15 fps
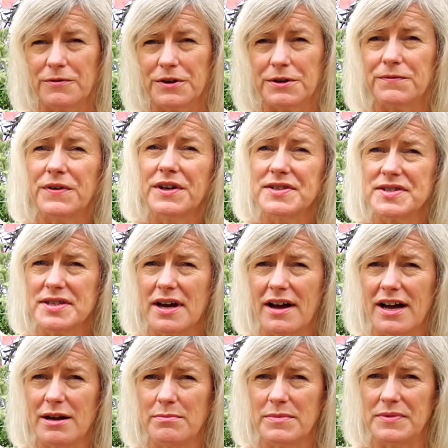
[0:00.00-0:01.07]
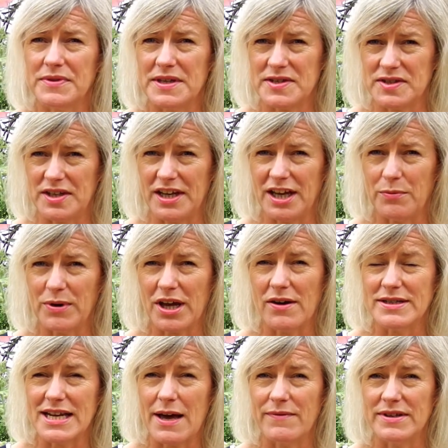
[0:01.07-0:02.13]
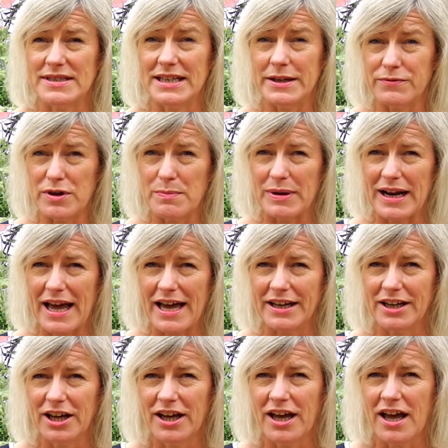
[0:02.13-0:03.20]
For the first time this year, we're going to have a delivery plan.